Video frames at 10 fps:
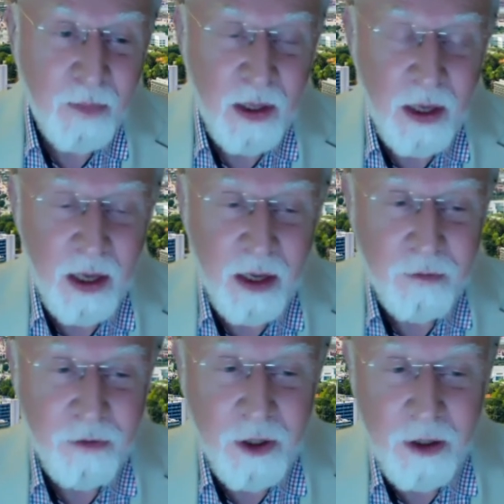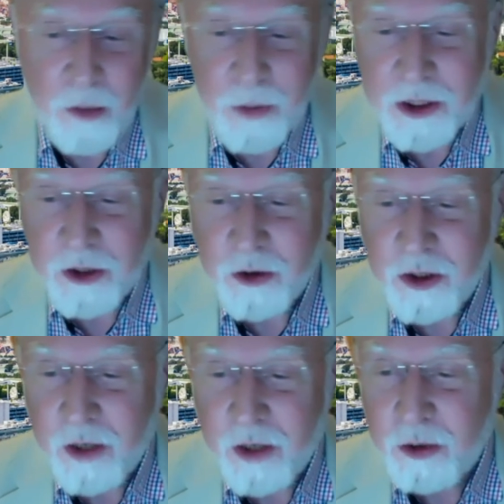and for committing
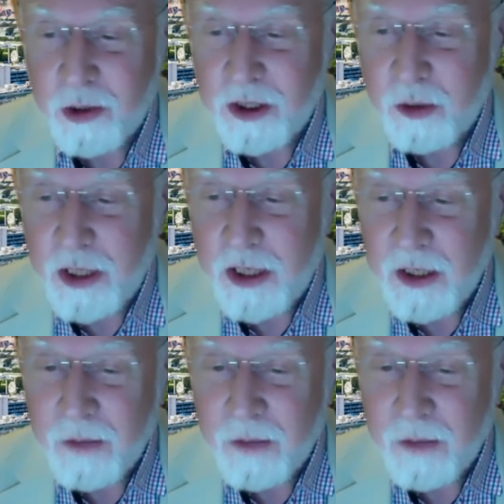yourselves to SOE.